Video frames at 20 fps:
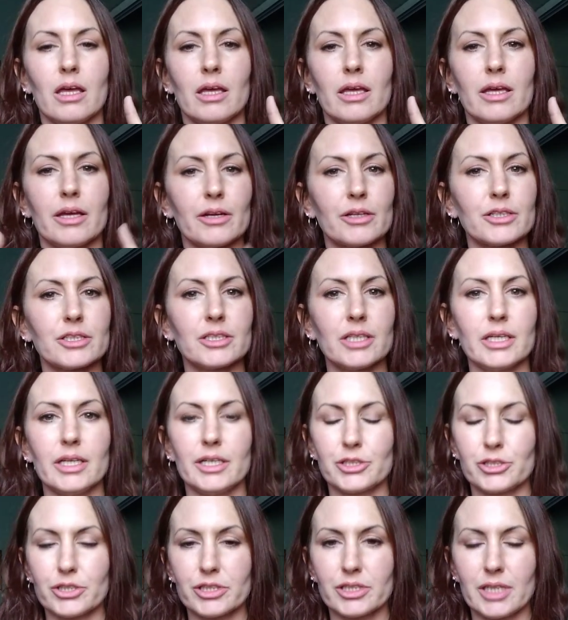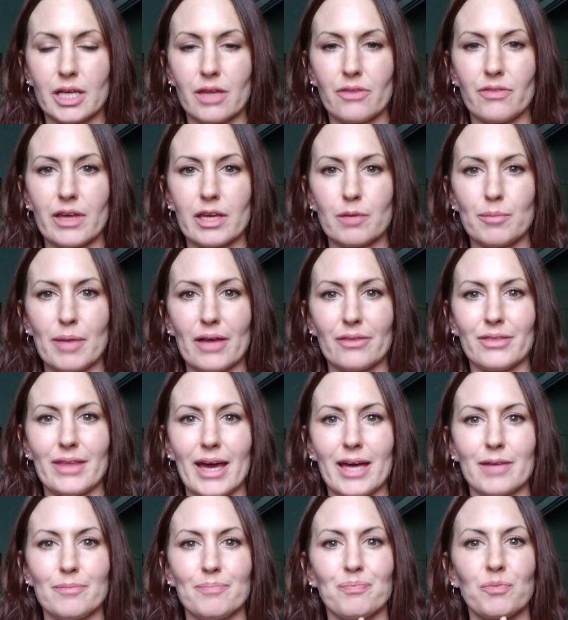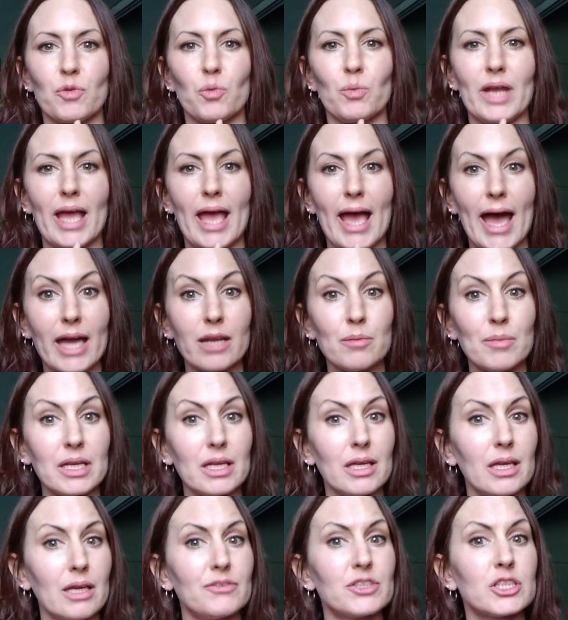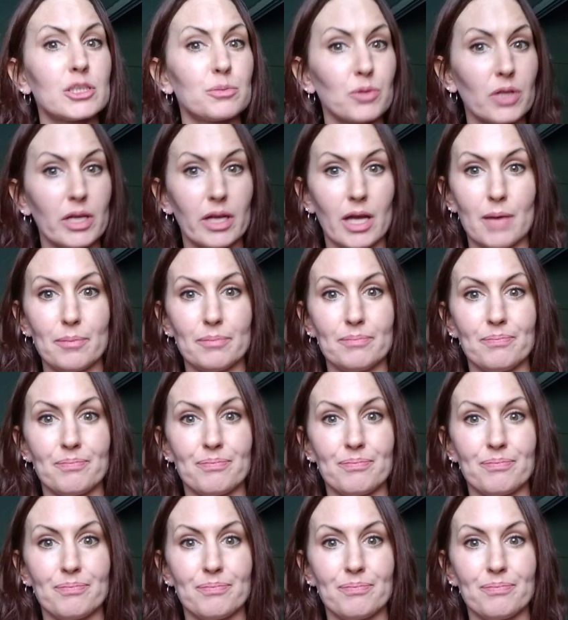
Here's the interesting thing about that. When Adam and Eve split up,